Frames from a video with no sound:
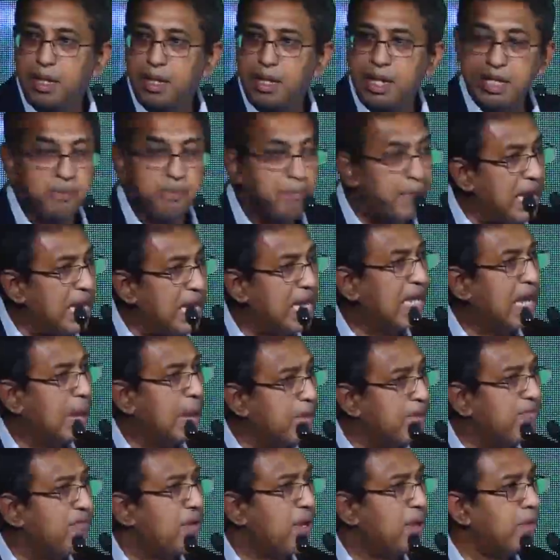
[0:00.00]
It's mainly
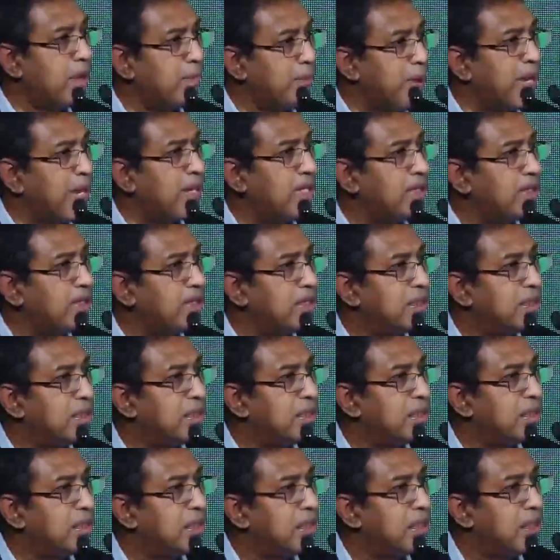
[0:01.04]
coming from apparels.
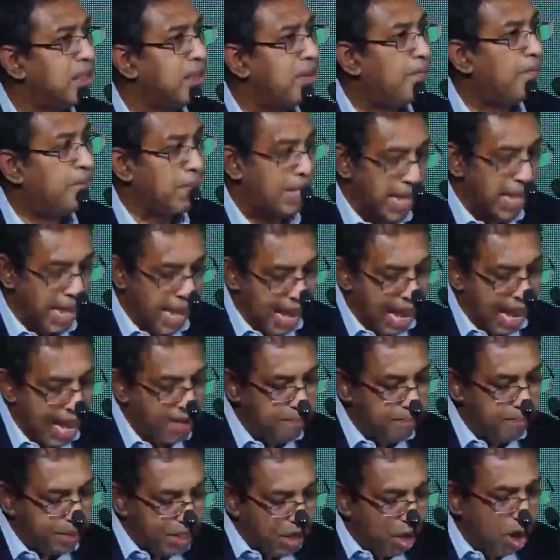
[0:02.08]

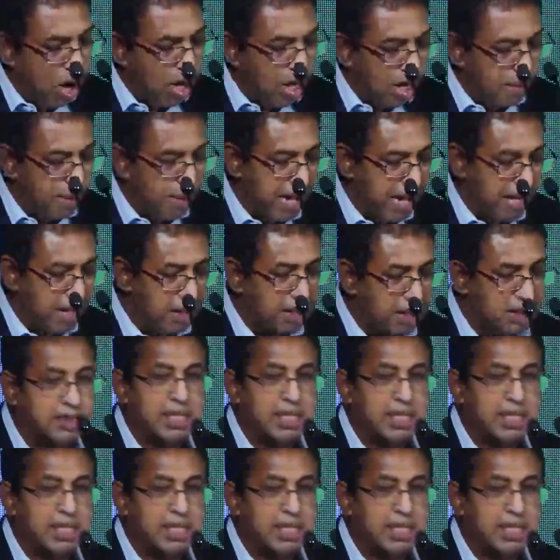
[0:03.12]
And beyond apparel,